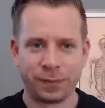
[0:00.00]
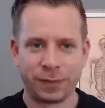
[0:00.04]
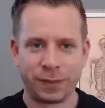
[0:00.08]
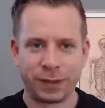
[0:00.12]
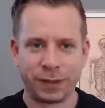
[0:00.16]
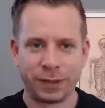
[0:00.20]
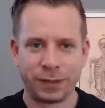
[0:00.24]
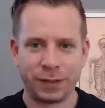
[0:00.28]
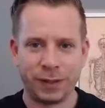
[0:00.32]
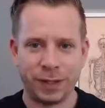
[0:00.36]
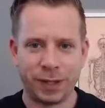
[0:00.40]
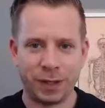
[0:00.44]

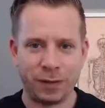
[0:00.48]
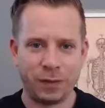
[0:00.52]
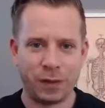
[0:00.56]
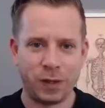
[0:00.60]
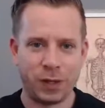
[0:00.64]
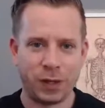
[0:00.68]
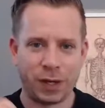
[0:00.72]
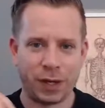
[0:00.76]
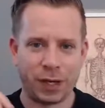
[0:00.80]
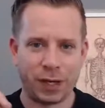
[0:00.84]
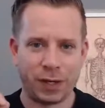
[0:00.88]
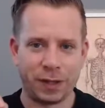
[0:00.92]
See if you
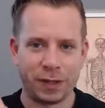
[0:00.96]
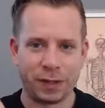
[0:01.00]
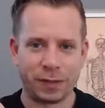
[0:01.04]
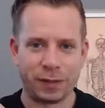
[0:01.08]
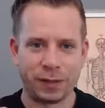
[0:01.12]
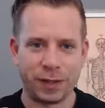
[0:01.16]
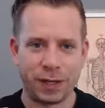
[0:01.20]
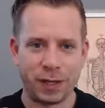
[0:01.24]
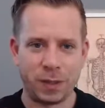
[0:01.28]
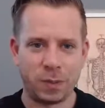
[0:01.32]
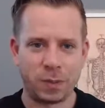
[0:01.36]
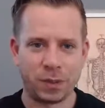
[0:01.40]
can at the
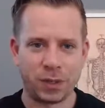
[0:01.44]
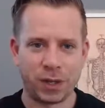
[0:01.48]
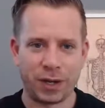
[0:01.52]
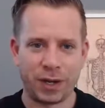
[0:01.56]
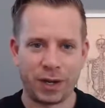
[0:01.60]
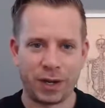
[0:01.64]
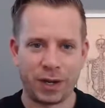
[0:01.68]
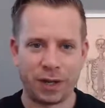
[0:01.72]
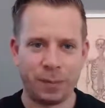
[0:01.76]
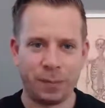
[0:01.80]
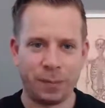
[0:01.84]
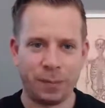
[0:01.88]
same
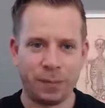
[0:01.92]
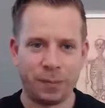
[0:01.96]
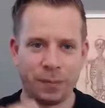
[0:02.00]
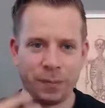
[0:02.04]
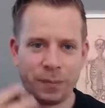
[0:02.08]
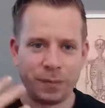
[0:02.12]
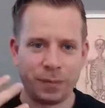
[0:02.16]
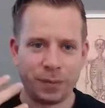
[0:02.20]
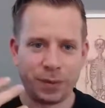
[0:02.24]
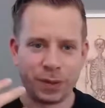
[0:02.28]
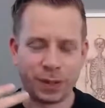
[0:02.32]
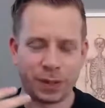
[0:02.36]
time
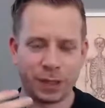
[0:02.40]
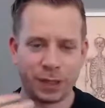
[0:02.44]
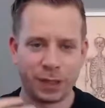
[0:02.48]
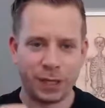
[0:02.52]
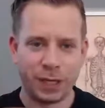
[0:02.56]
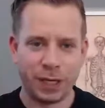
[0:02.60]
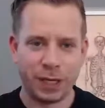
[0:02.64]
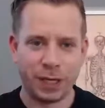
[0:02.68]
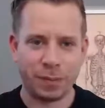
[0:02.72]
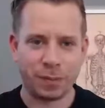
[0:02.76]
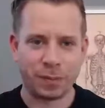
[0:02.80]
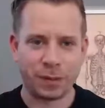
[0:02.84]

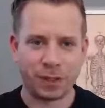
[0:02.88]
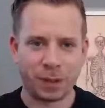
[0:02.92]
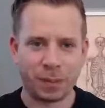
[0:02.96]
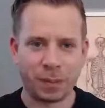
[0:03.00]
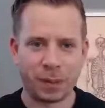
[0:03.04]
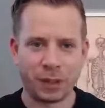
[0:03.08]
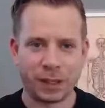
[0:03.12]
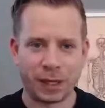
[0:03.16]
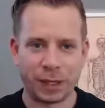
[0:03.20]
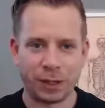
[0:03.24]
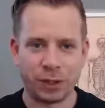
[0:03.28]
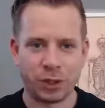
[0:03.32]
keep some
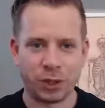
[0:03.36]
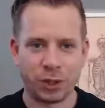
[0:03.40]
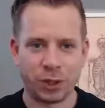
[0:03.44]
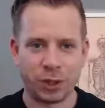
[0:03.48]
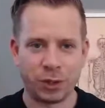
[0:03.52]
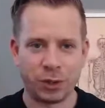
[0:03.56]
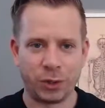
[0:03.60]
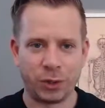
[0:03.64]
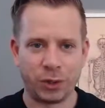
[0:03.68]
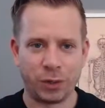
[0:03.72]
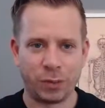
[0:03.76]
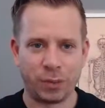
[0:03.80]
attention
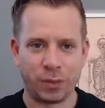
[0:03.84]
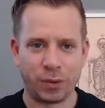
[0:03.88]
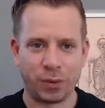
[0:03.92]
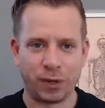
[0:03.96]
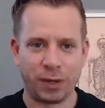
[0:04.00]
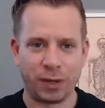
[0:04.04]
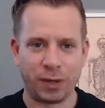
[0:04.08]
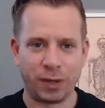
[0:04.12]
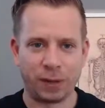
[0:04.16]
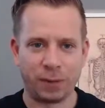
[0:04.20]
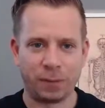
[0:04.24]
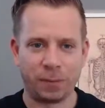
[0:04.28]
on your
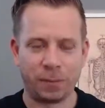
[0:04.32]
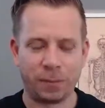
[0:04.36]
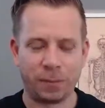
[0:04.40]
breathing.